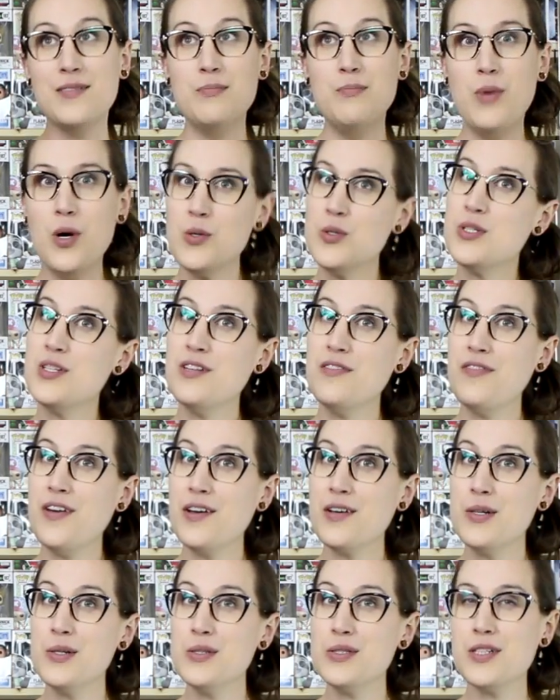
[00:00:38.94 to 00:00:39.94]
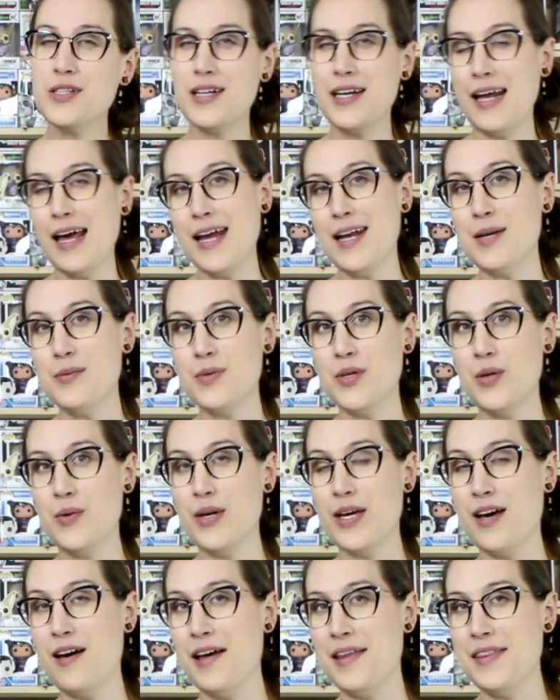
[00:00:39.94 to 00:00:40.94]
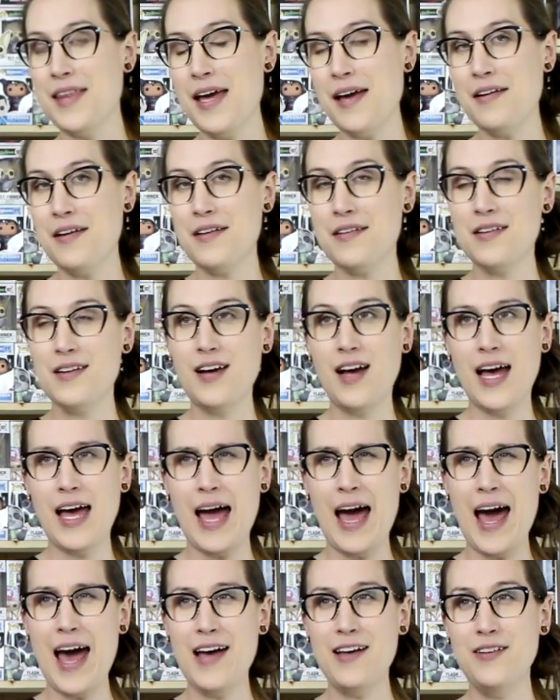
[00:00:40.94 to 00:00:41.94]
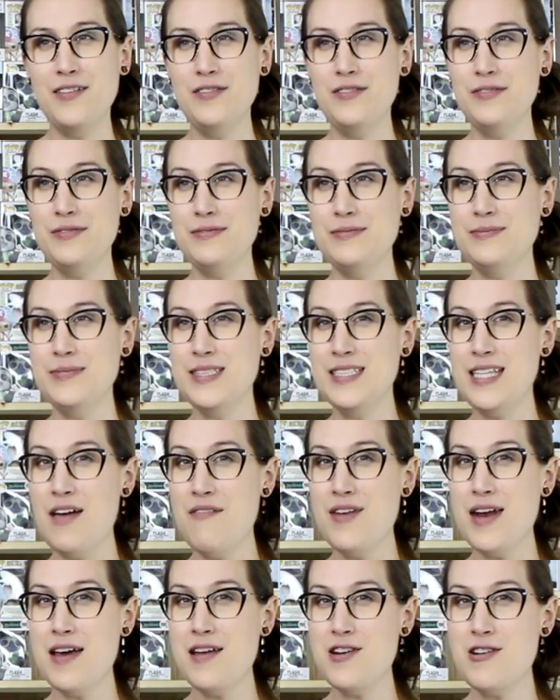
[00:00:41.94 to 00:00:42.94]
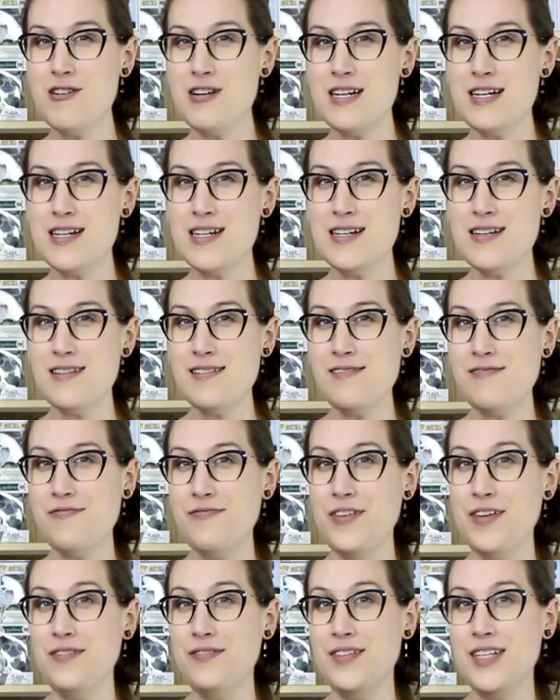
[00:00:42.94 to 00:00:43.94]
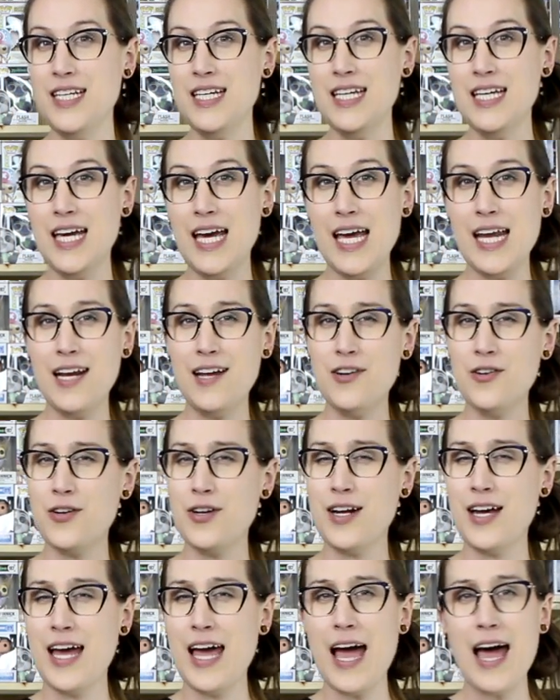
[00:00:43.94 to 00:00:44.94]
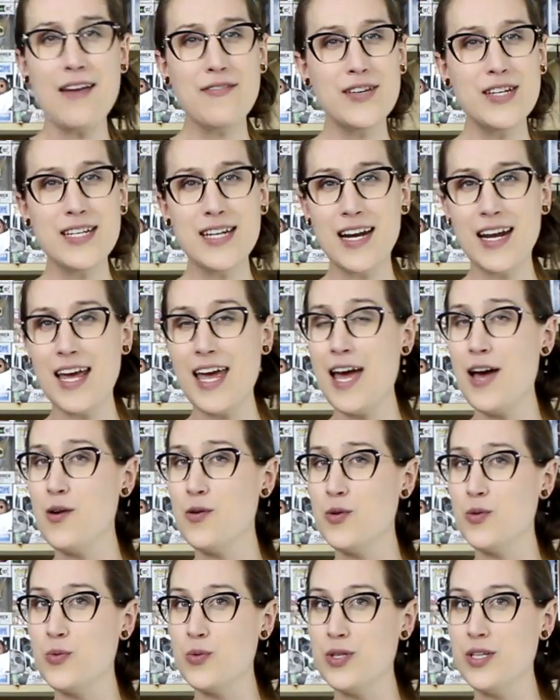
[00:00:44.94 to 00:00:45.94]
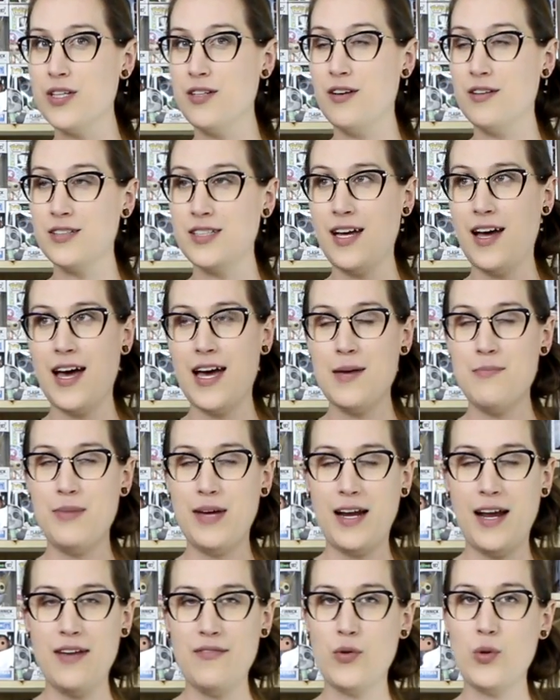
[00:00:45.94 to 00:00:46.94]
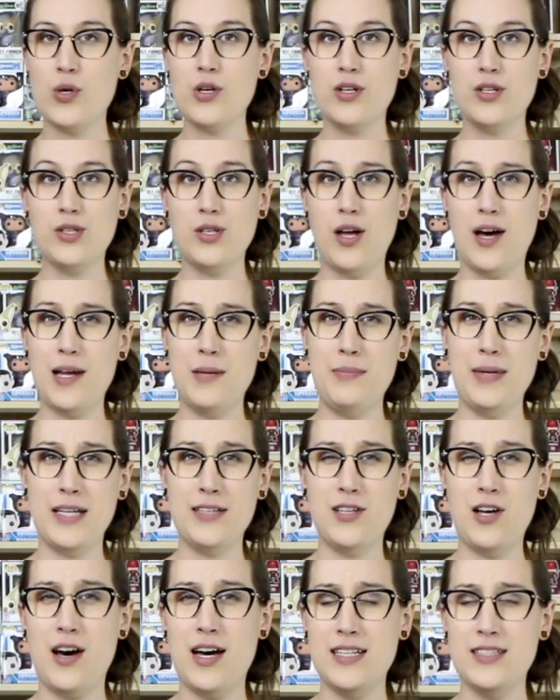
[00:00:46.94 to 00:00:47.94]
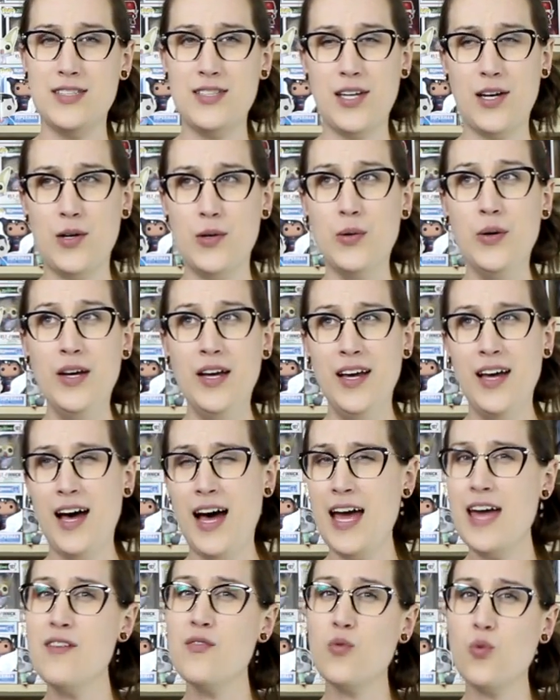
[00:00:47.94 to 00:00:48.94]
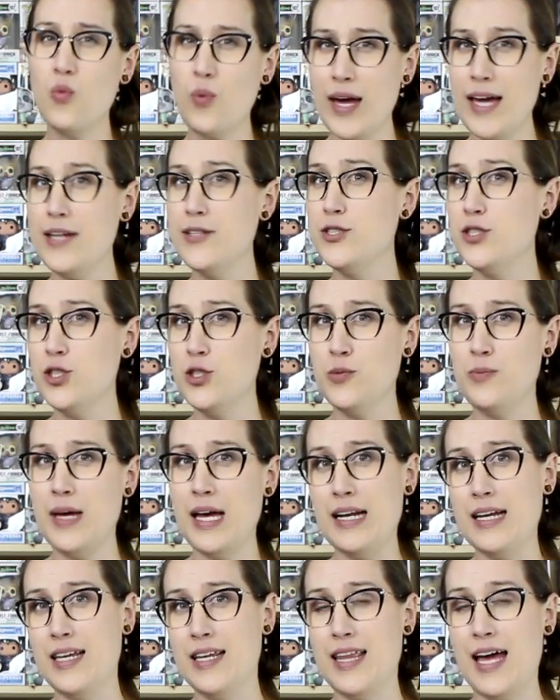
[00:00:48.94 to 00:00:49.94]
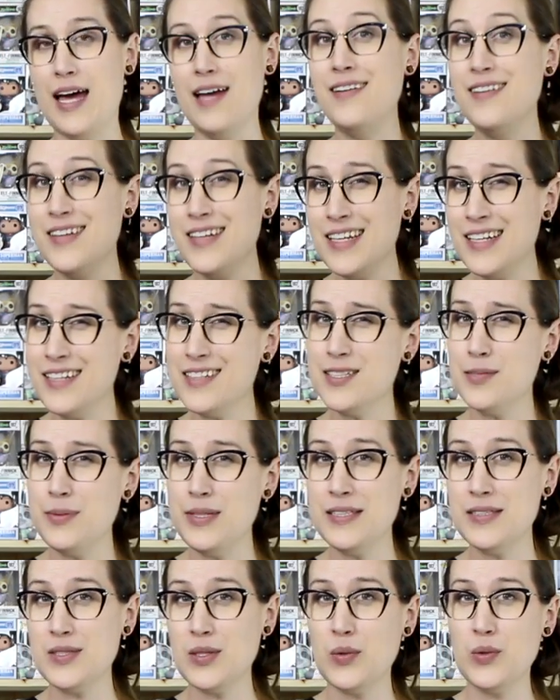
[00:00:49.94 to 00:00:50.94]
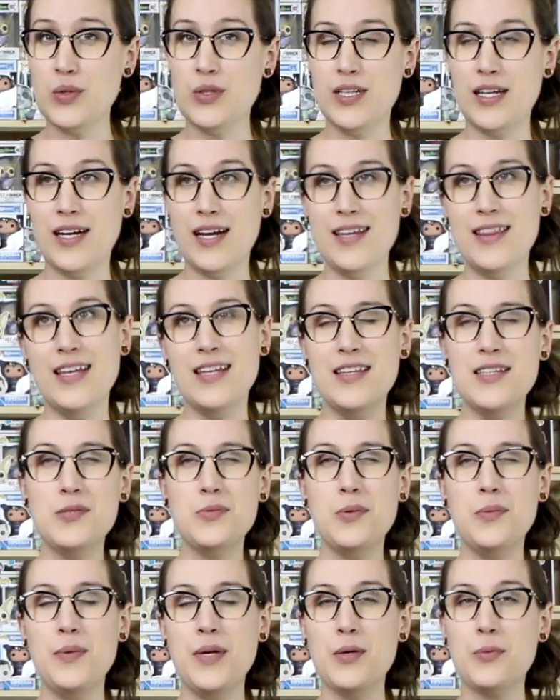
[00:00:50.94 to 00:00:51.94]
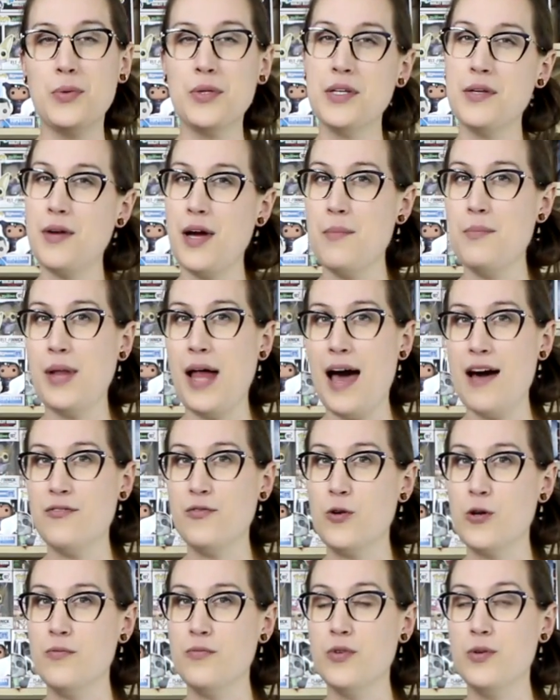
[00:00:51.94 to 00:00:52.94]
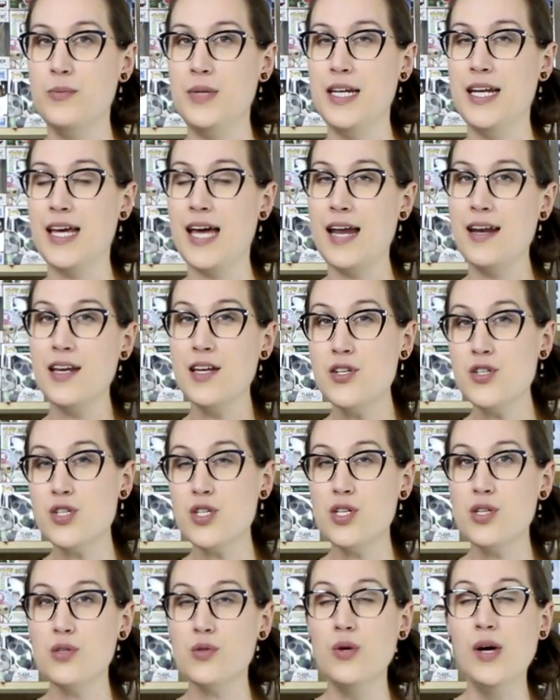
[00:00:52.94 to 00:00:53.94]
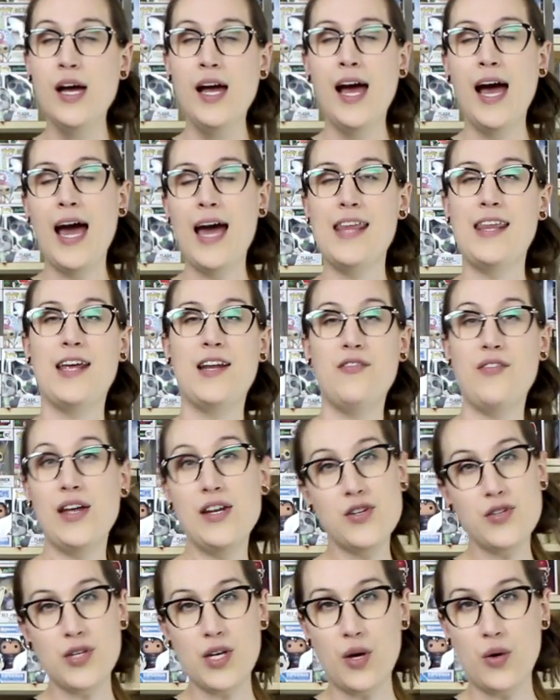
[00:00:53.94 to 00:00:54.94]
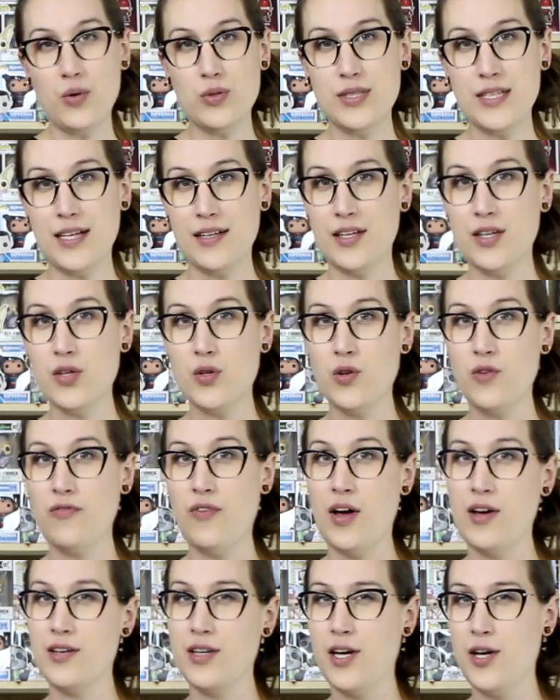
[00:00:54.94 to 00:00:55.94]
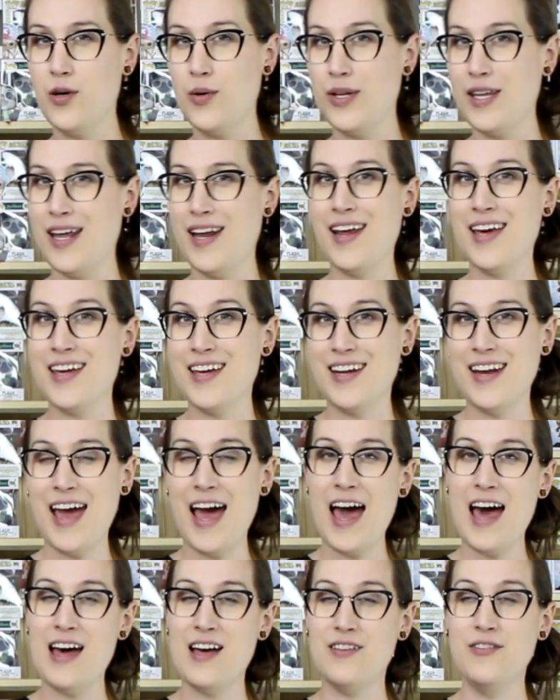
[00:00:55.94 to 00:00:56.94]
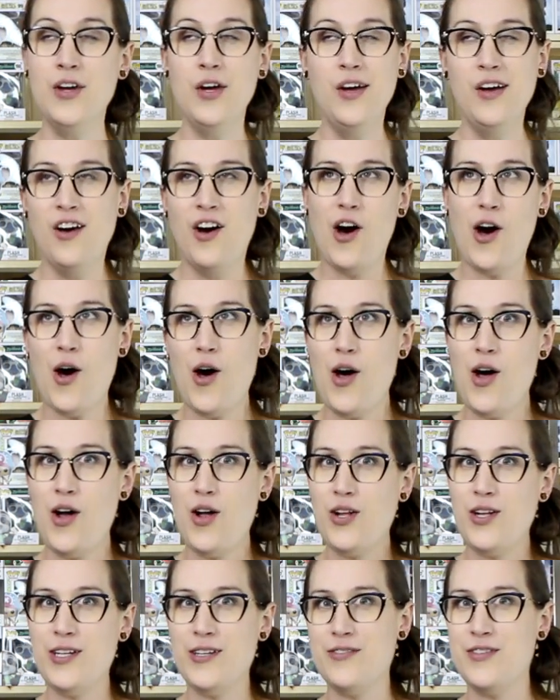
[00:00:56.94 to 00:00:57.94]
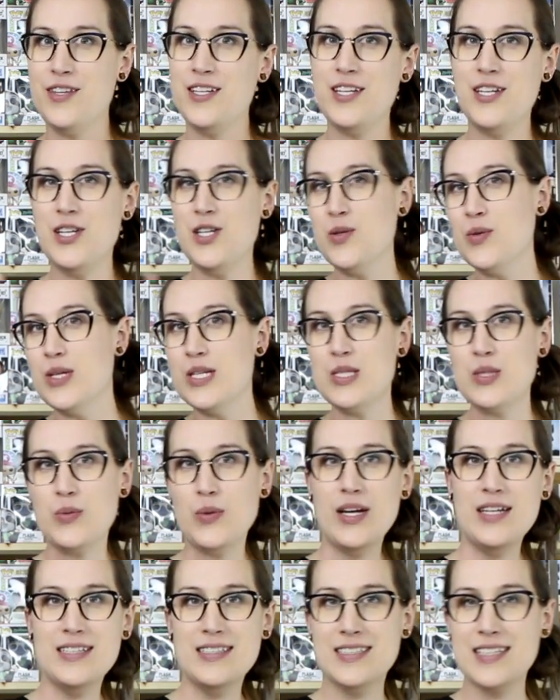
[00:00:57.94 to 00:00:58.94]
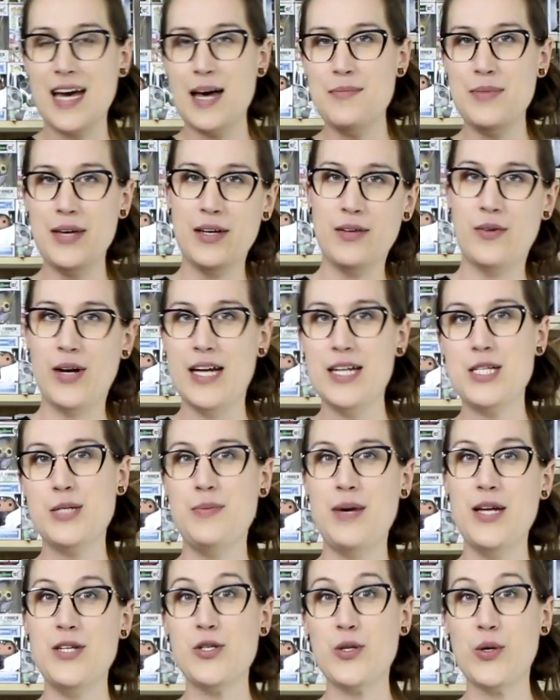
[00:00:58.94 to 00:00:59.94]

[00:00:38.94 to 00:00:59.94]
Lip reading: most of the Funkos are going to end up going on there. I have 750, 800. I haven't done a count in a really long time, but I've ordered a lot, a big lot. So I have way too many that need to be sold. And I think this would be a really great platform for me to get into and then eventually wholesaling through Funko. And then I can have all of the newest ones coming right to my